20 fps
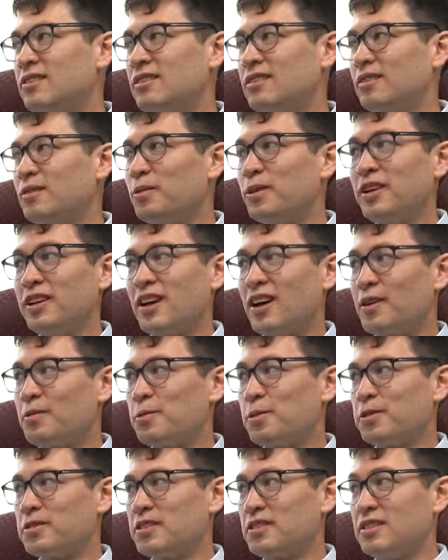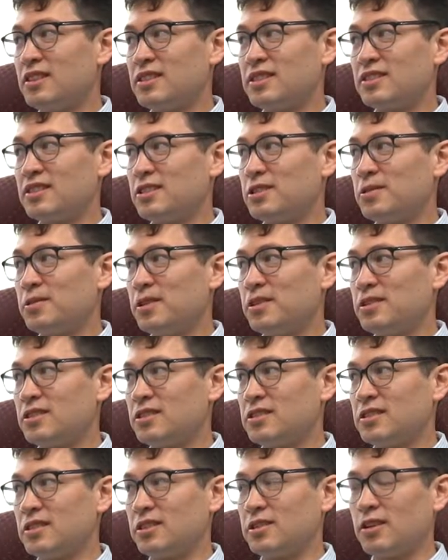the way God worked in this
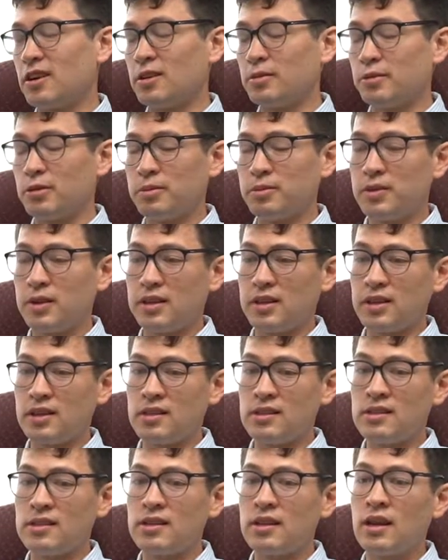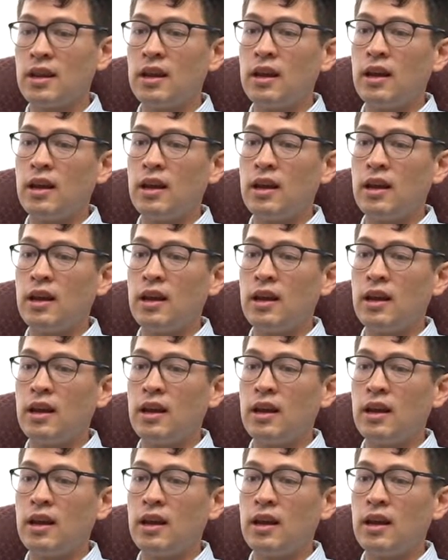situation is incredible, because